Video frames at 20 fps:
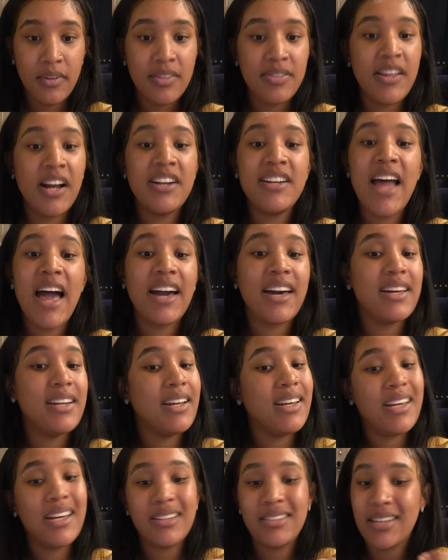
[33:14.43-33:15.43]
they're not
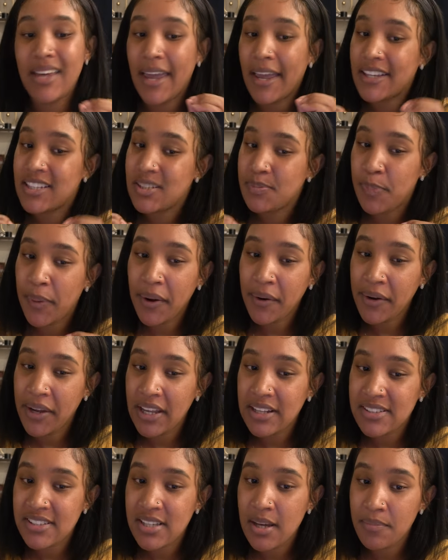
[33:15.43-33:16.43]
gonna get to
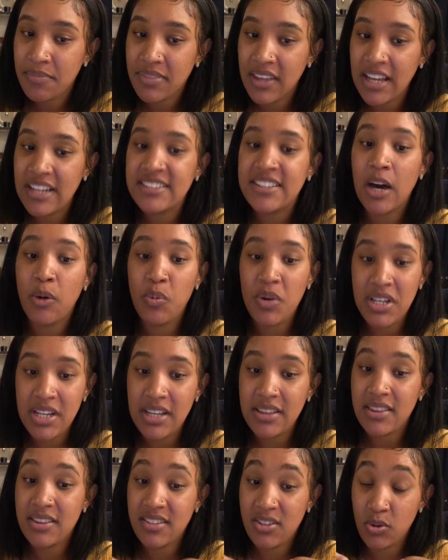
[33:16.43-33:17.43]
experience some things that we
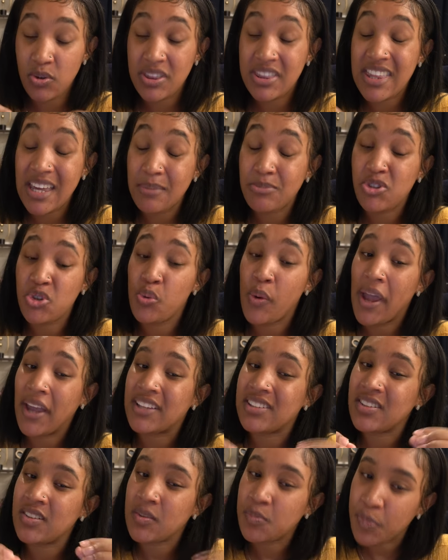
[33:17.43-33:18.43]
need them to
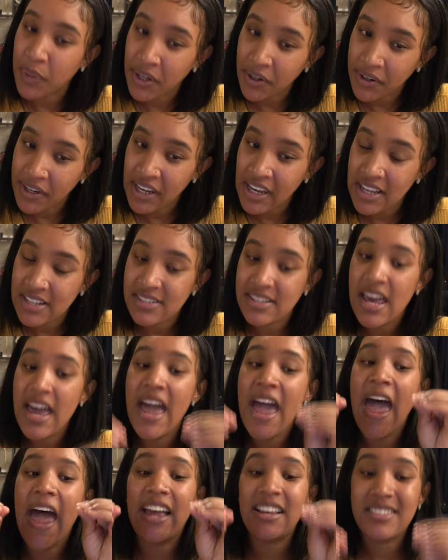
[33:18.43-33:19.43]
experience
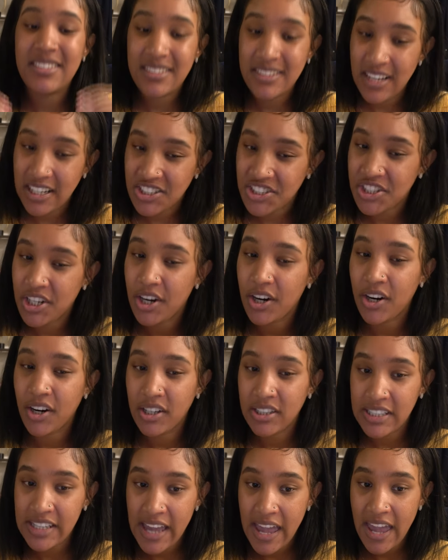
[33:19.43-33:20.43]
at such an
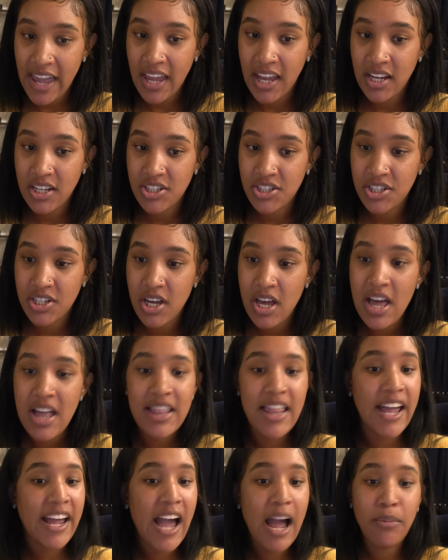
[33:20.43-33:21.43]
early age.
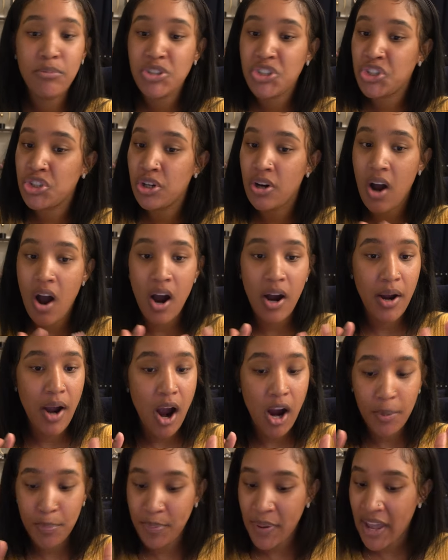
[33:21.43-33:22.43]
Like I'm sure
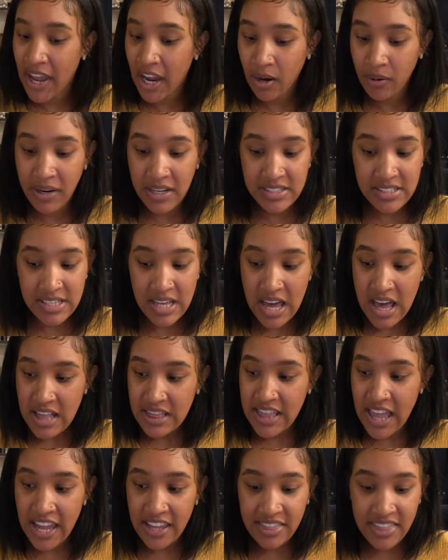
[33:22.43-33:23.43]
our parents,
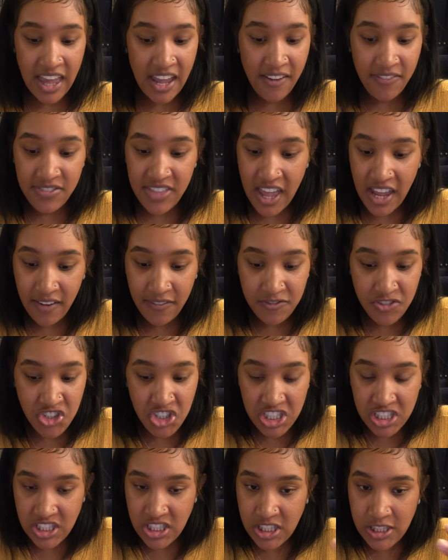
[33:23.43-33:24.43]
like they've
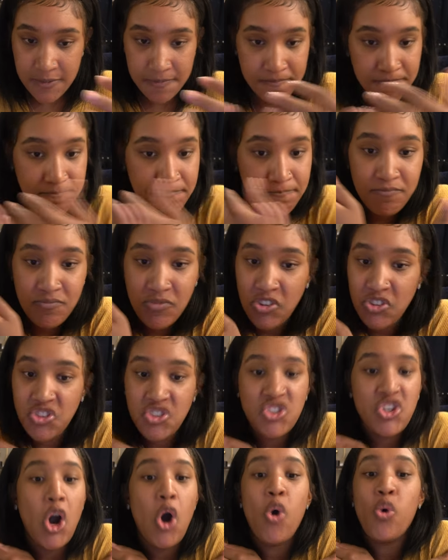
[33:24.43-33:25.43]
just
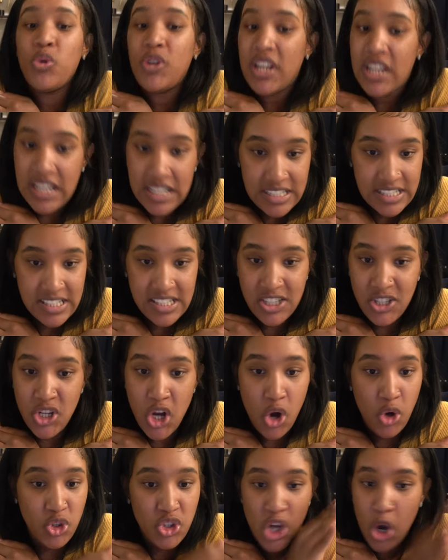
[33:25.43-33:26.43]
scolded us. You
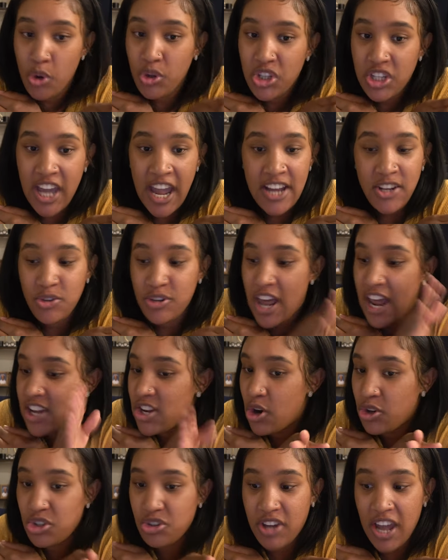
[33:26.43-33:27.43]
know, no, you can't do that.
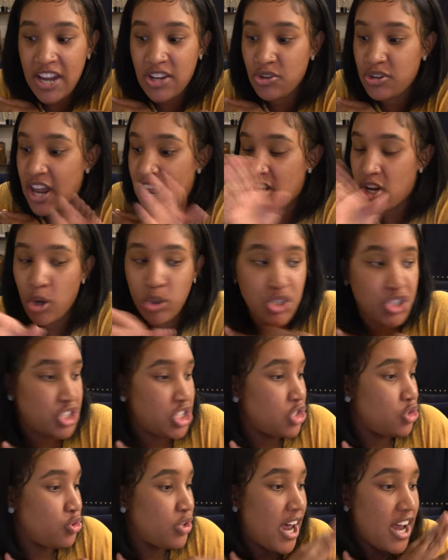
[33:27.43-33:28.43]
No, you can't do that. No, you
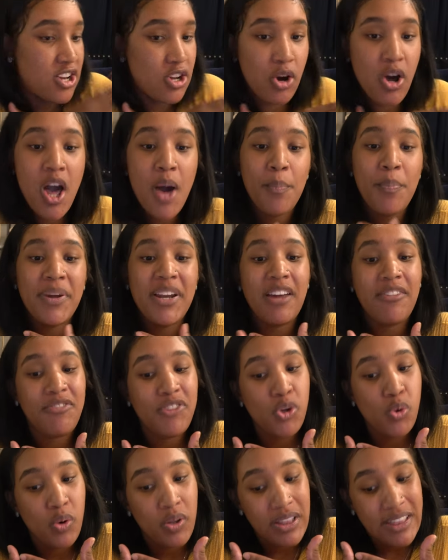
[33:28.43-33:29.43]
shouldn't do that. No, but if
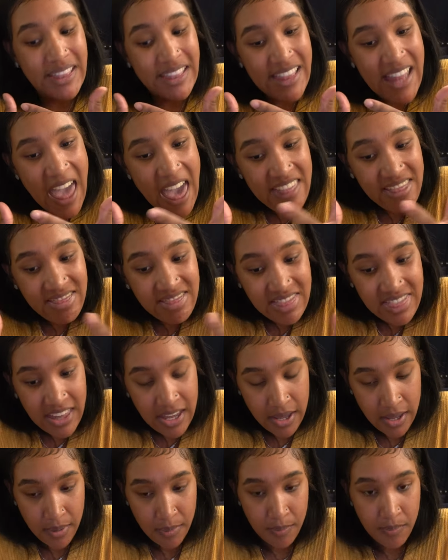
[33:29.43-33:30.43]
you let
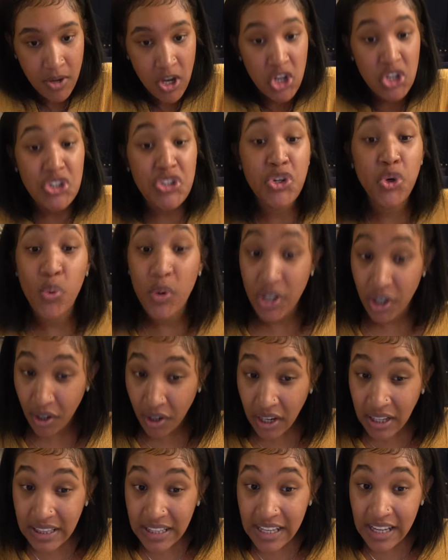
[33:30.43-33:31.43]
them do it
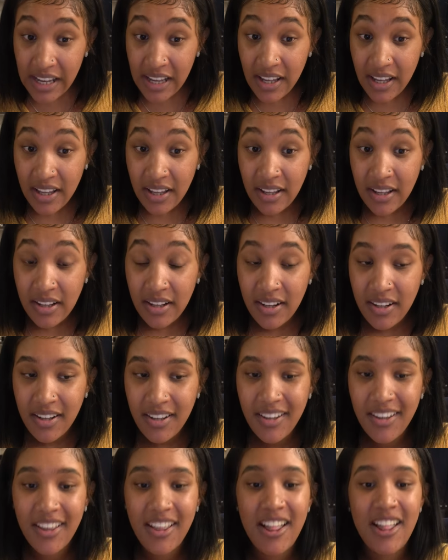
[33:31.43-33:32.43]
early,
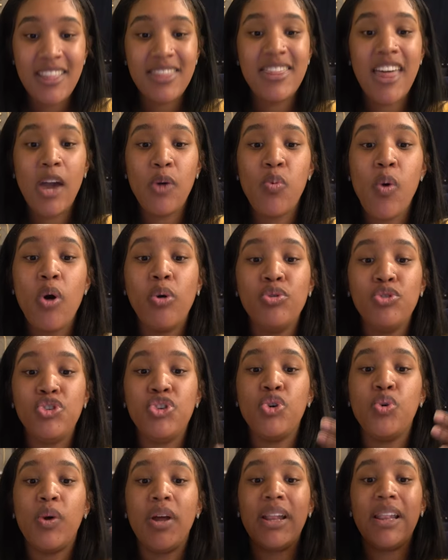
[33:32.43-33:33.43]
they won't
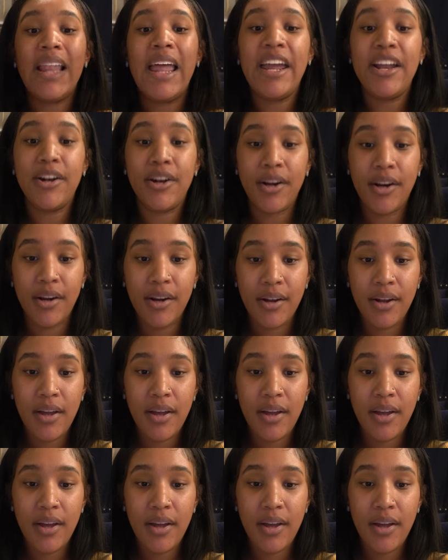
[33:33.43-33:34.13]
do it later.